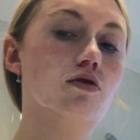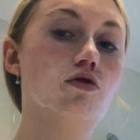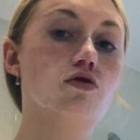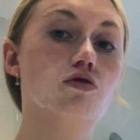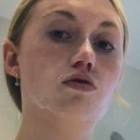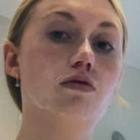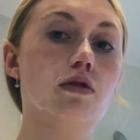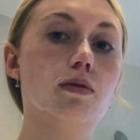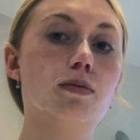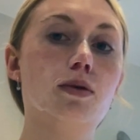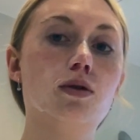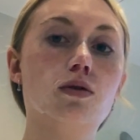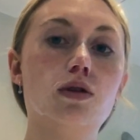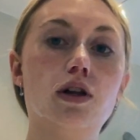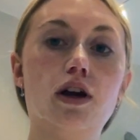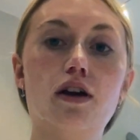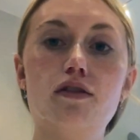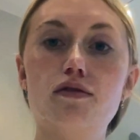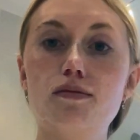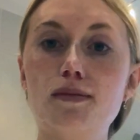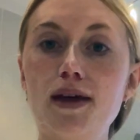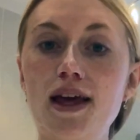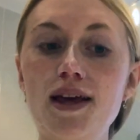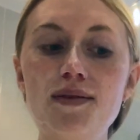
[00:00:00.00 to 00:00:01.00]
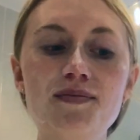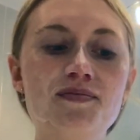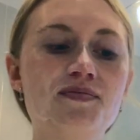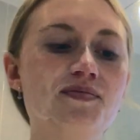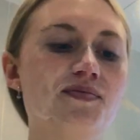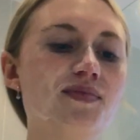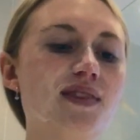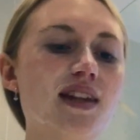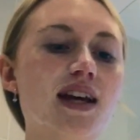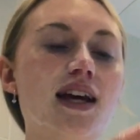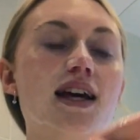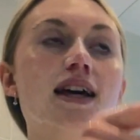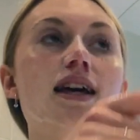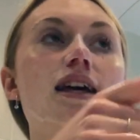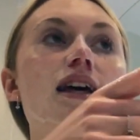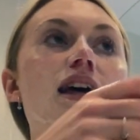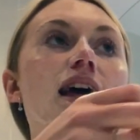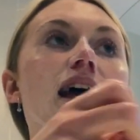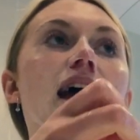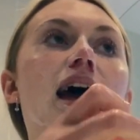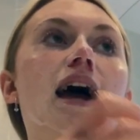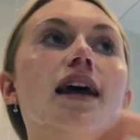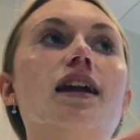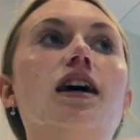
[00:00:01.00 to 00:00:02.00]
drip all over me,
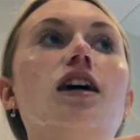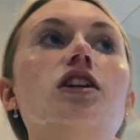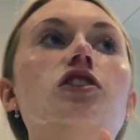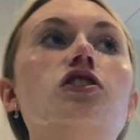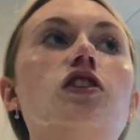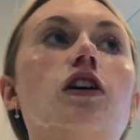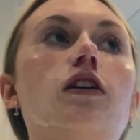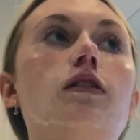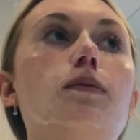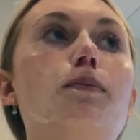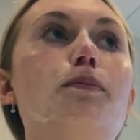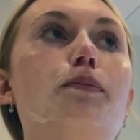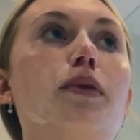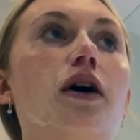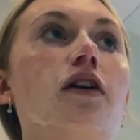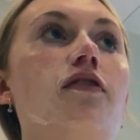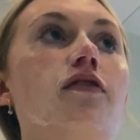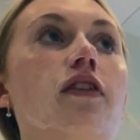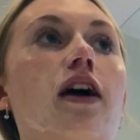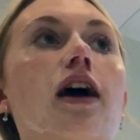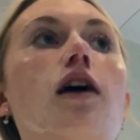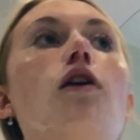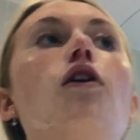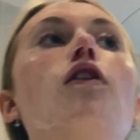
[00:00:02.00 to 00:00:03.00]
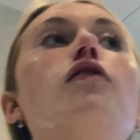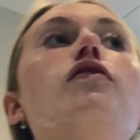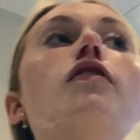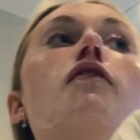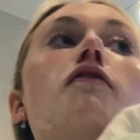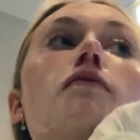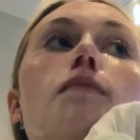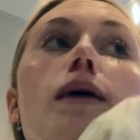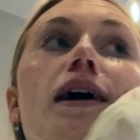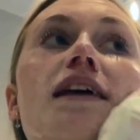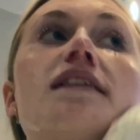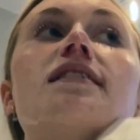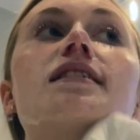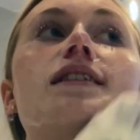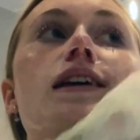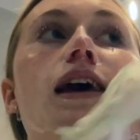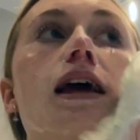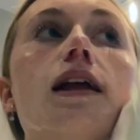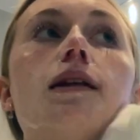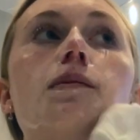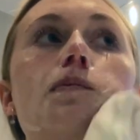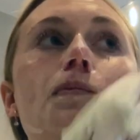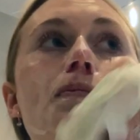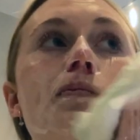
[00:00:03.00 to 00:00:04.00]
and I just buff it off of my
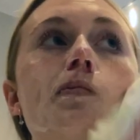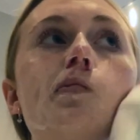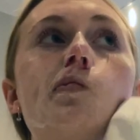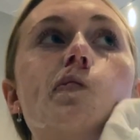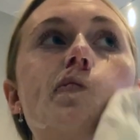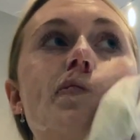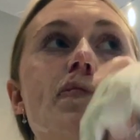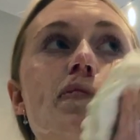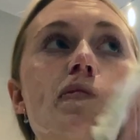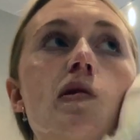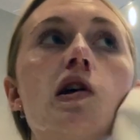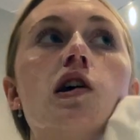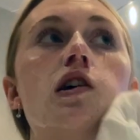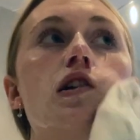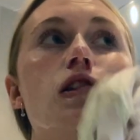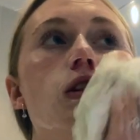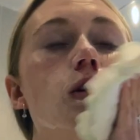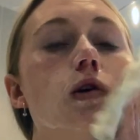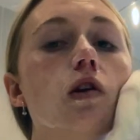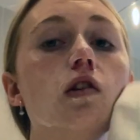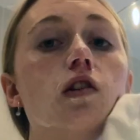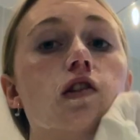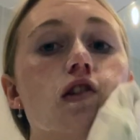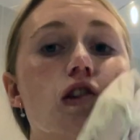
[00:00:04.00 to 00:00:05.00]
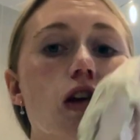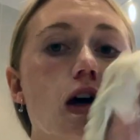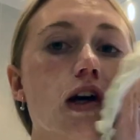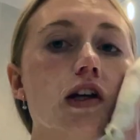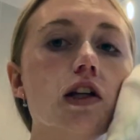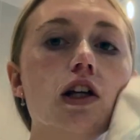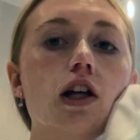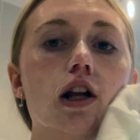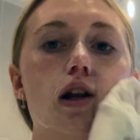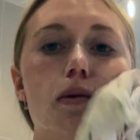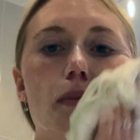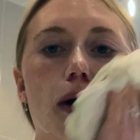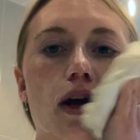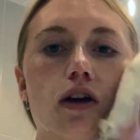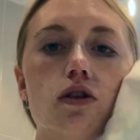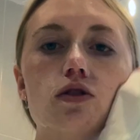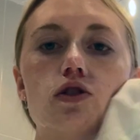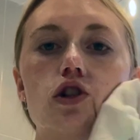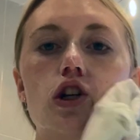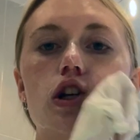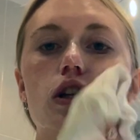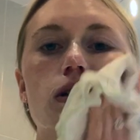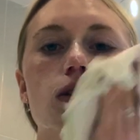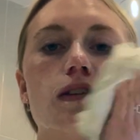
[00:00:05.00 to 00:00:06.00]
skin. So in circular
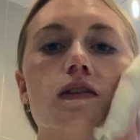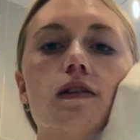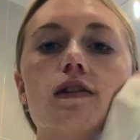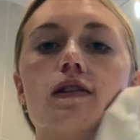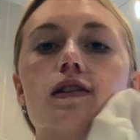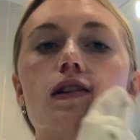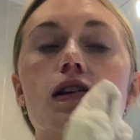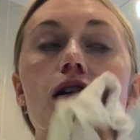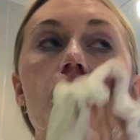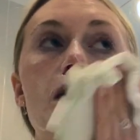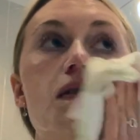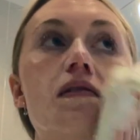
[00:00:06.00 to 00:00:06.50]
motions,